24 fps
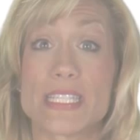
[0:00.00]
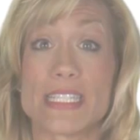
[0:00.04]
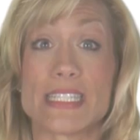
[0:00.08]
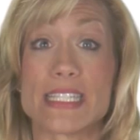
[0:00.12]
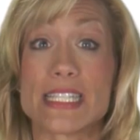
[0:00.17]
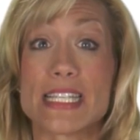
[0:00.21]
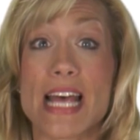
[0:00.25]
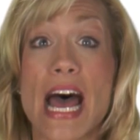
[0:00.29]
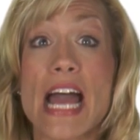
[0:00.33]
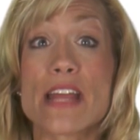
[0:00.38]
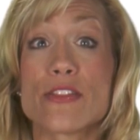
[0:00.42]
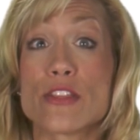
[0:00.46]

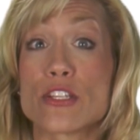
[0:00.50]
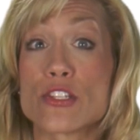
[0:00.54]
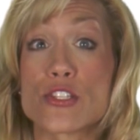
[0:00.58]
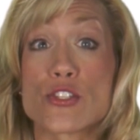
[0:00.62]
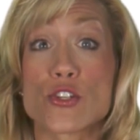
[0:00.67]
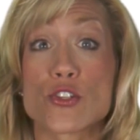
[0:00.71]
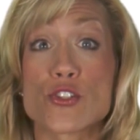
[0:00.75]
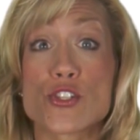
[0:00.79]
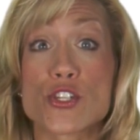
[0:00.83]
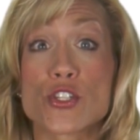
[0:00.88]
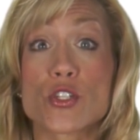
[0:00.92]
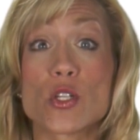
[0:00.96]
inside the
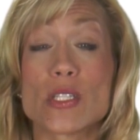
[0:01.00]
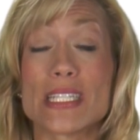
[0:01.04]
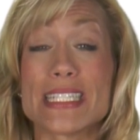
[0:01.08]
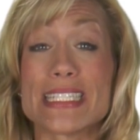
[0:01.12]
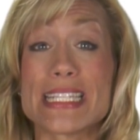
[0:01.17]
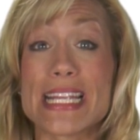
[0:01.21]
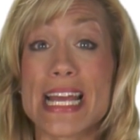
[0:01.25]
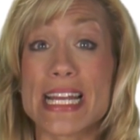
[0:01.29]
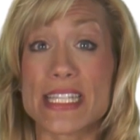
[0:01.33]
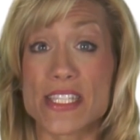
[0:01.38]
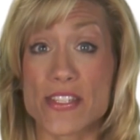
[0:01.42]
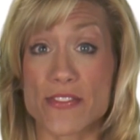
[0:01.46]
surgical
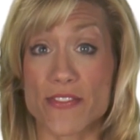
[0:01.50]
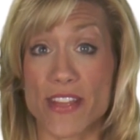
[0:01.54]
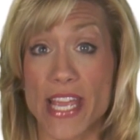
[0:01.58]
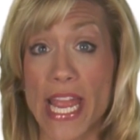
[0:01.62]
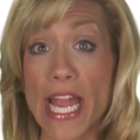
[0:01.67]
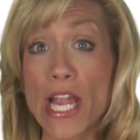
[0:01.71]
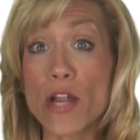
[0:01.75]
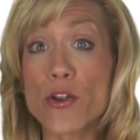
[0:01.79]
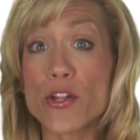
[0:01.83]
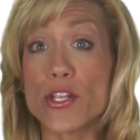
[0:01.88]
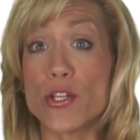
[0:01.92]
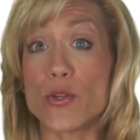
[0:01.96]
intensive
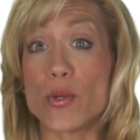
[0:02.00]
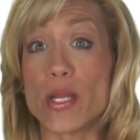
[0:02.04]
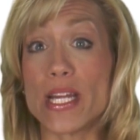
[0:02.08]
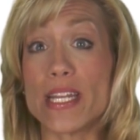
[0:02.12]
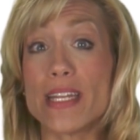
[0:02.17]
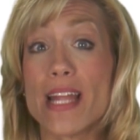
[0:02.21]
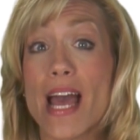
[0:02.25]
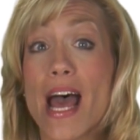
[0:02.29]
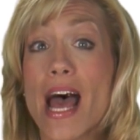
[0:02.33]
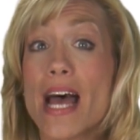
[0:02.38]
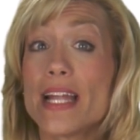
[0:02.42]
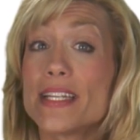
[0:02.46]
care unit,
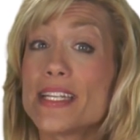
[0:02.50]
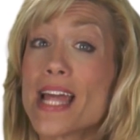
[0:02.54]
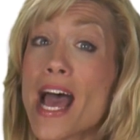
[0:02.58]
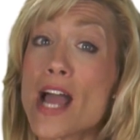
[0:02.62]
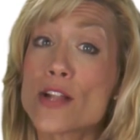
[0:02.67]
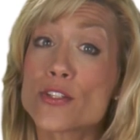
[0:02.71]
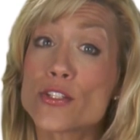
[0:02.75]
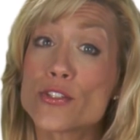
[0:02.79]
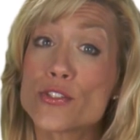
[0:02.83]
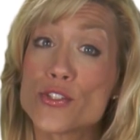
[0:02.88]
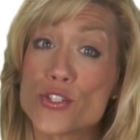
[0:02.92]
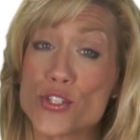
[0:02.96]

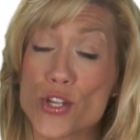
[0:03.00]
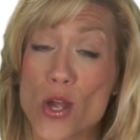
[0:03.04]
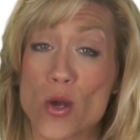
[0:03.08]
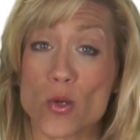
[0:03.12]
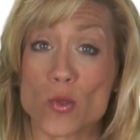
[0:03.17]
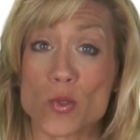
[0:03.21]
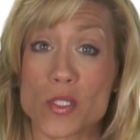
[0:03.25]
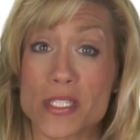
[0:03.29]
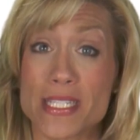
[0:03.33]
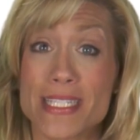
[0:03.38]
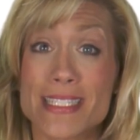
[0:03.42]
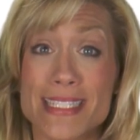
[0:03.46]
Dr.
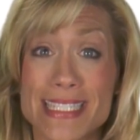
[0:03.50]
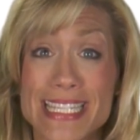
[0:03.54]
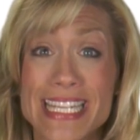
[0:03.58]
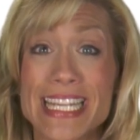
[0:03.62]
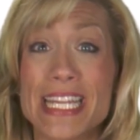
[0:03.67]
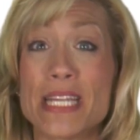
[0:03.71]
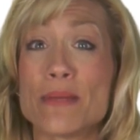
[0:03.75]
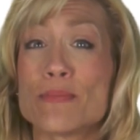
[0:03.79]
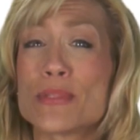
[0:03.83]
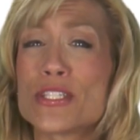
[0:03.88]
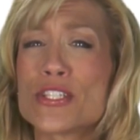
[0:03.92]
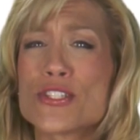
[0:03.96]
Jones and
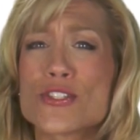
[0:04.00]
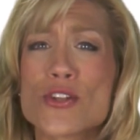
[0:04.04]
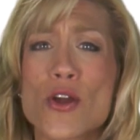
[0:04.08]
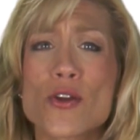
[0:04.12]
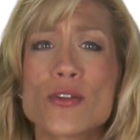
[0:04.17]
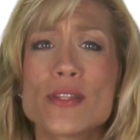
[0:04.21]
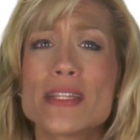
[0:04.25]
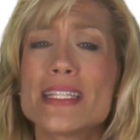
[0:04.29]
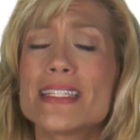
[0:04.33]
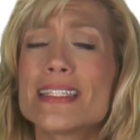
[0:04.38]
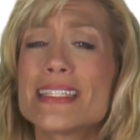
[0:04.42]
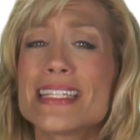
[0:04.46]
team
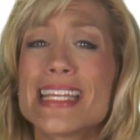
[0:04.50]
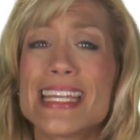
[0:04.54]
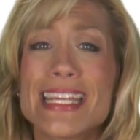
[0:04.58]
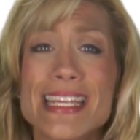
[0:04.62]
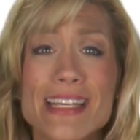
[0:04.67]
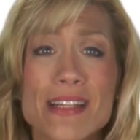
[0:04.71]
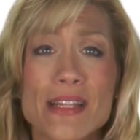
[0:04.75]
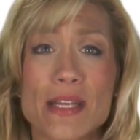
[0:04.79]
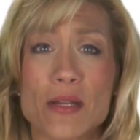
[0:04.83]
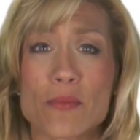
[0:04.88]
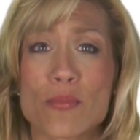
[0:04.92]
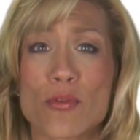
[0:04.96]
start this
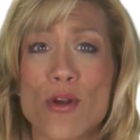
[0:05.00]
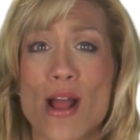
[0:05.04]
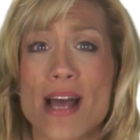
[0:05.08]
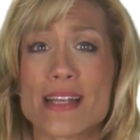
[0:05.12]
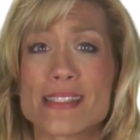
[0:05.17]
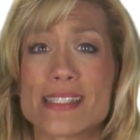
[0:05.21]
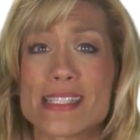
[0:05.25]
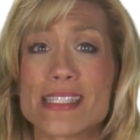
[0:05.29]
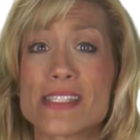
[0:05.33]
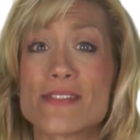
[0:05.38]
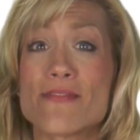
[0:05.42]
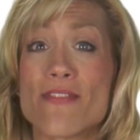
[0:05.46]
healing
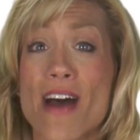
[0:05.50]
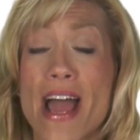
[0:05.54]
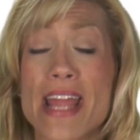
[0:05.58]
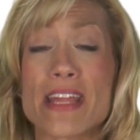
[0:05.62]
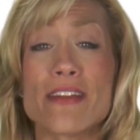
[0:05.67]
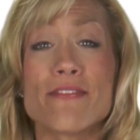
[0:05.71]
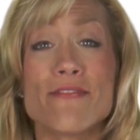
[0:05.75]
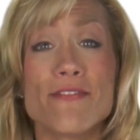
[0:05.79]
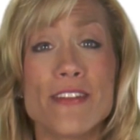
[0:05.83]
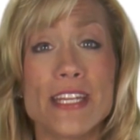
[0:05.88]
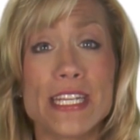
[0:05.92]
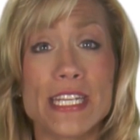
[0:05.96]
process
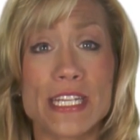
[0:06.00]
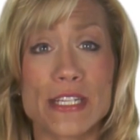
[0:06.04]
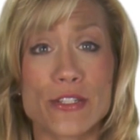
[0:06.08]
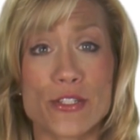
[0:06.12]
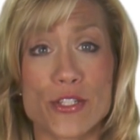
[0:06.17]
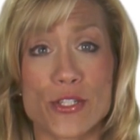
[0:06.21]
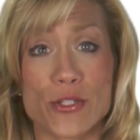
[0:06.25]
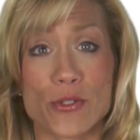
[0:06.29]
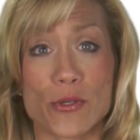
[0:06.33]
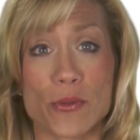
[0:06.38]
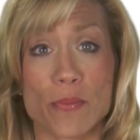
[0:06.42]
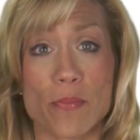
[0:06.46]
via feeding
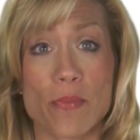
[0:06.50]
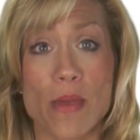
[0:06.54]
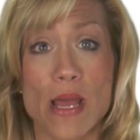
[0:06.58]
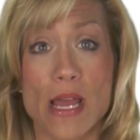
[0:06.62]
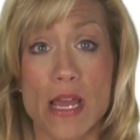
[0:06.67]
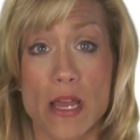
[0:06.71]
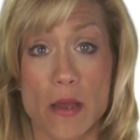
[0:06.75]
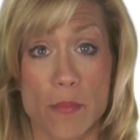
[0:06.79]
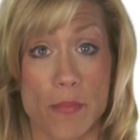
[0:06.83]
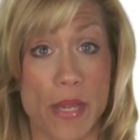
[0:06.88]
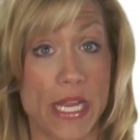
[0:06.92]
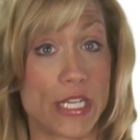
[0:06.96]
tube.
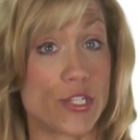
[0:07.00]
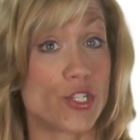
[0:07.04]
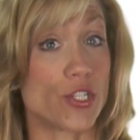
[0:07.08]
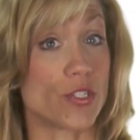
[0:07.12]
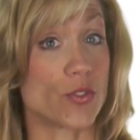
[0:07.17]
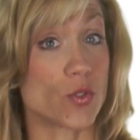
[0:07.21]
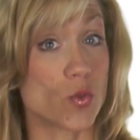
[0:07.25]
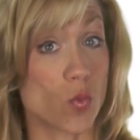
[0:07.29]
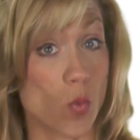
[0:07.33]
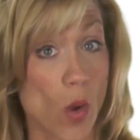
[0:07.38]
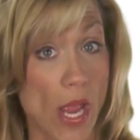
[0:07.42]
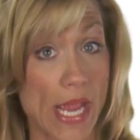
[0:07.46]

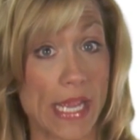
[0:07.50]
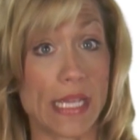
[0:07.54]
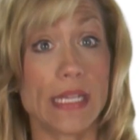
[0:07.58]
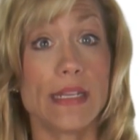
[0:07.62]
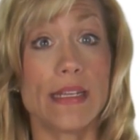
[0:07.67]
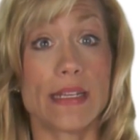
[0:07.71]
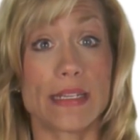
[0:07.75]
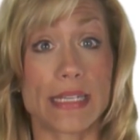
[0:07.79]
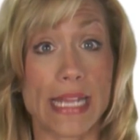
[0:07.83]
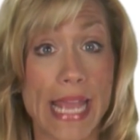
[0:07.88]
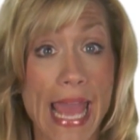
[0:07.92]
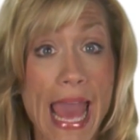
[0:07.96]
Patients' weighed
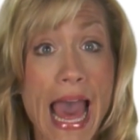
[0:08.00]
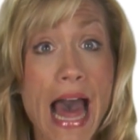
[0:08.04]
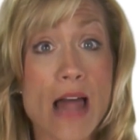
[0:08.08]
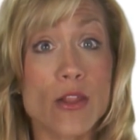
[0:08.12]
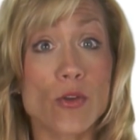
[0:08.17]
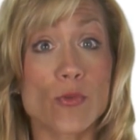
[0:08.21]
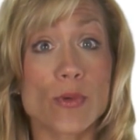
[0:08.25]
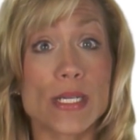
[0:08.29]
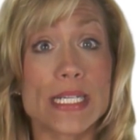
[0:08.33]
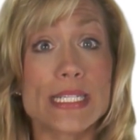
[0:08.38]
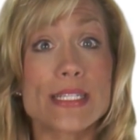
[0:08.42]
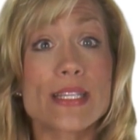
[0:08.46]
and
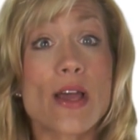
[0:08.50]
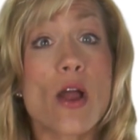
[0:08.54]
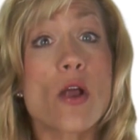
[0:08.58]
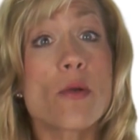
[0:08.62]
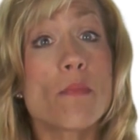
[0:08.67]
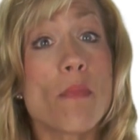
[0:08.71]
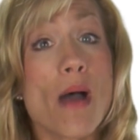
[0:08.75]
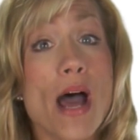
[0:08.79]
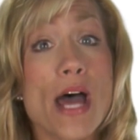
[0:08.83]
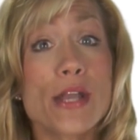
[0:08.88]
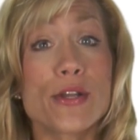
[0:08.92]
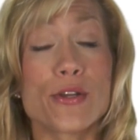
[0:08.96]
calories are
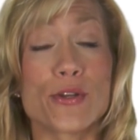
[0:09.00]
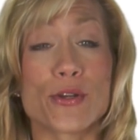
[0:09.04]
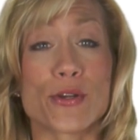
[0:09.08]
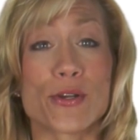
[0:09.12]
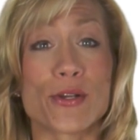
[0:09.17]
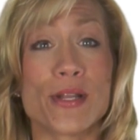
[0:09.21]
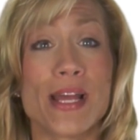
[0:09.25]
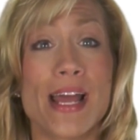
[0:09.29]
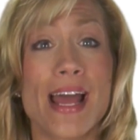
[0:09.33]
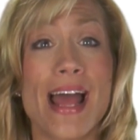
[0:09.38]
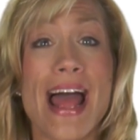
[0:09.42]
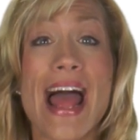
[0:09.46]

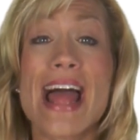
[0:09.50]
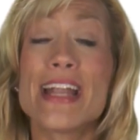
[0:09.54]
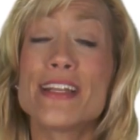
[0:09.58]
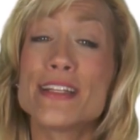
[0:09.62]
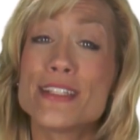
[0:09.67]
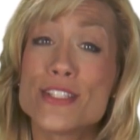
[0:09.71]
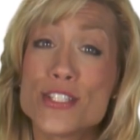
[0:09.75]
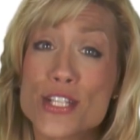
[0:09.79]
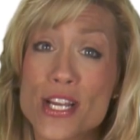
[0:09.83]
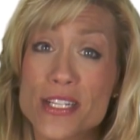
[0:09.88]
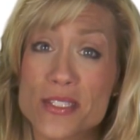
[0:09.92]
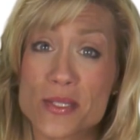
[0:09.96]
monitored and
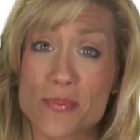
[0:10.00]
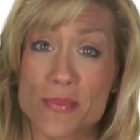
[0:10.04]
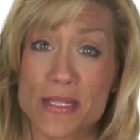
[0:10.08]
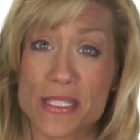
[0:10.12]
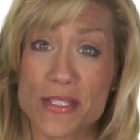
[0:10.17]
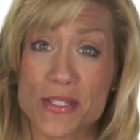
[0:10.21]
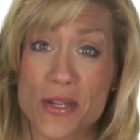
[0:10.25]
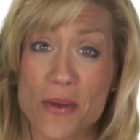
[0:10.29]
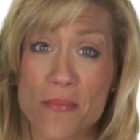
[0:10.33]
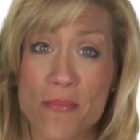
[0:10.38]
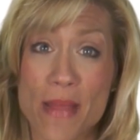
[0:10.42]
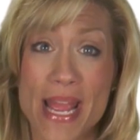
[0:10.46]

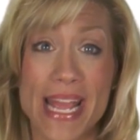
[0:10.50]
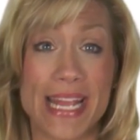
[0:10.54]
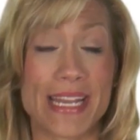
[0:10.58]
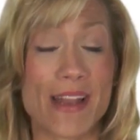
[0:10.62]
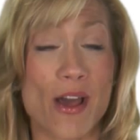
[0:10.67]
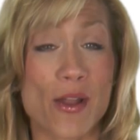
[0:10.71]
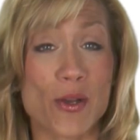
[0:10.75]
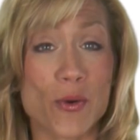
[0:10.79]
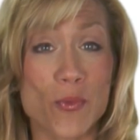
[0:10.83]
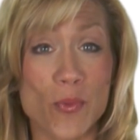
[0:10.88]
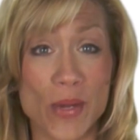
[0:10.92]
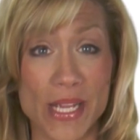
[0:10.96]
adjustments are made
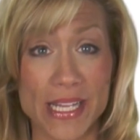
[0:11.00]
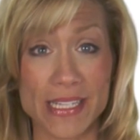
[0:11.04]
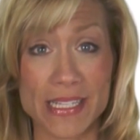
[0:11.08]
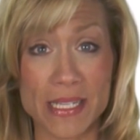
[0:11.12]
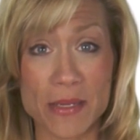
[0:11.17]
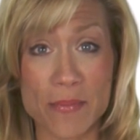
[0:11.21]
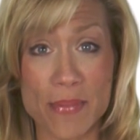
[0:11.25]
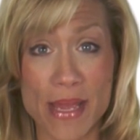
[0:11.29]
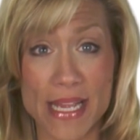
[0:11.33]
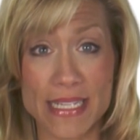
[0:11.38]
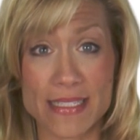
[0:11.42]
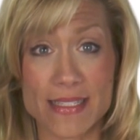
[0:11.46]
on a
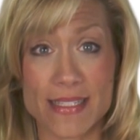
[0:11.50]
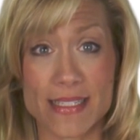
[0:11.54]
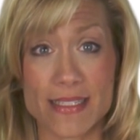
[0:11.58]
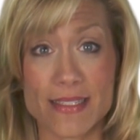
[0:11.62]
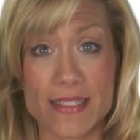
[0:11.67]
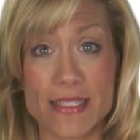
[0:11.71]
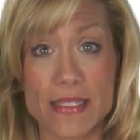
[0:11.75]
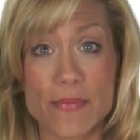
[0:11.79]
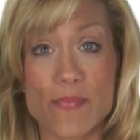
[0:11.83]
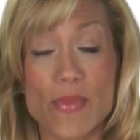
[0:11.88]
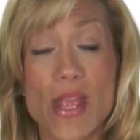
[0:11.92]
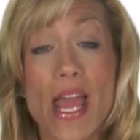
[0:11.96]
weekly
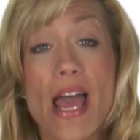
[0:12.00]
basis.